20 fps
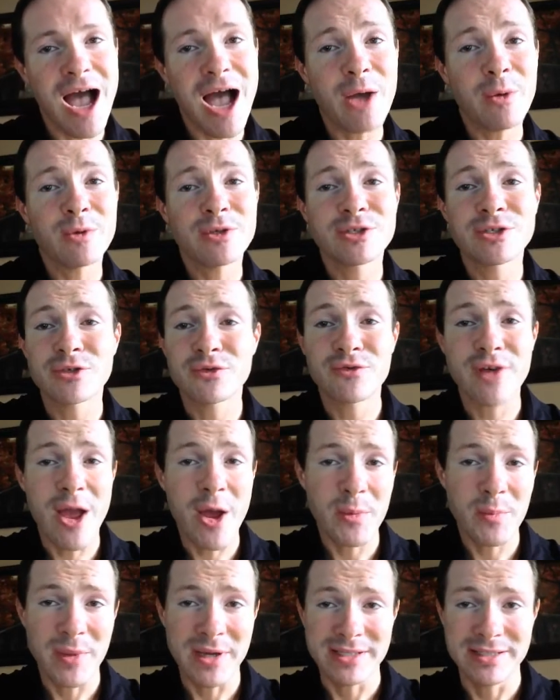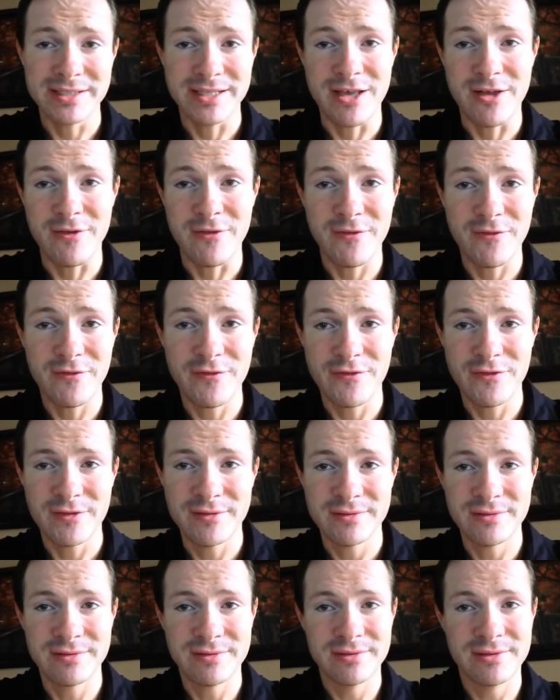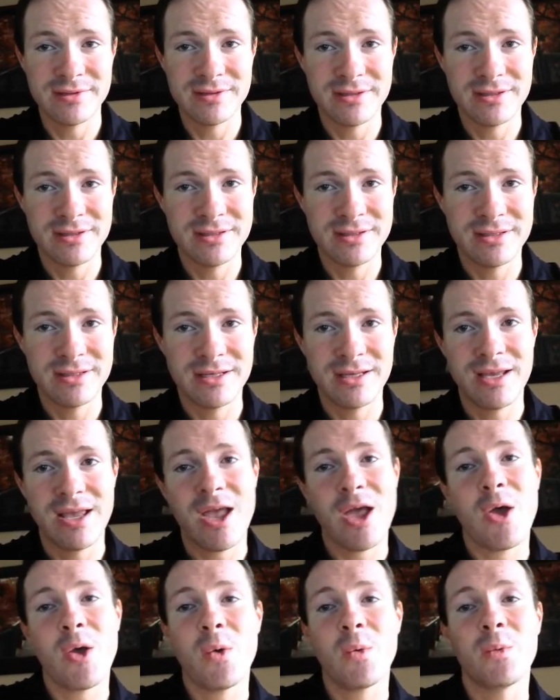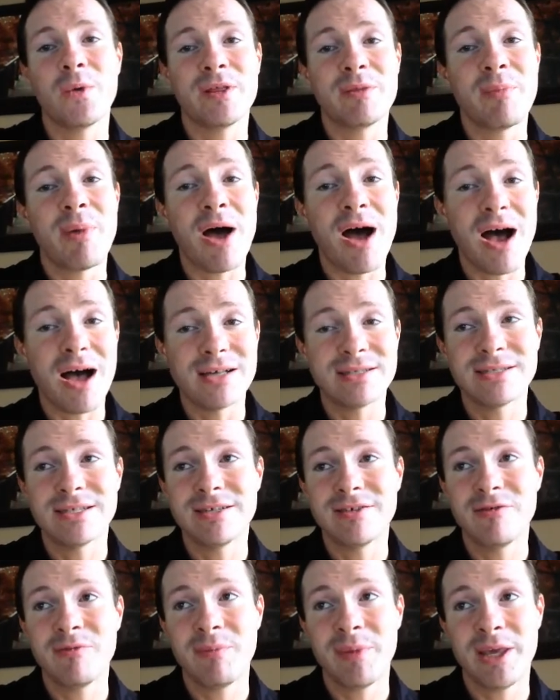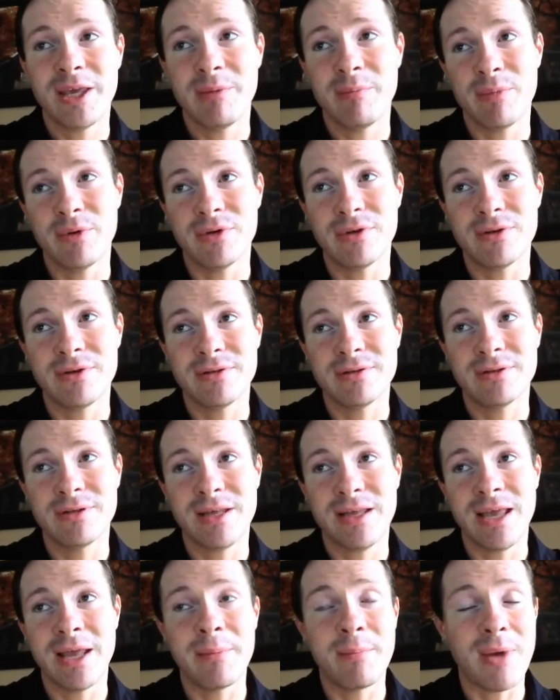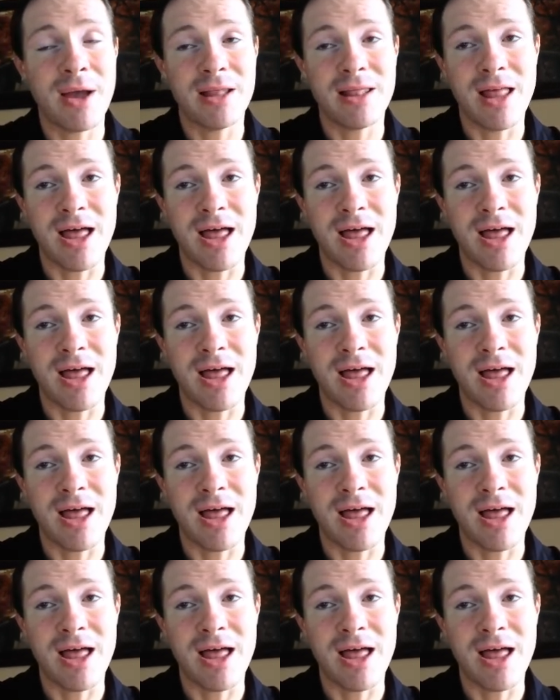I will surround myself with positive people in my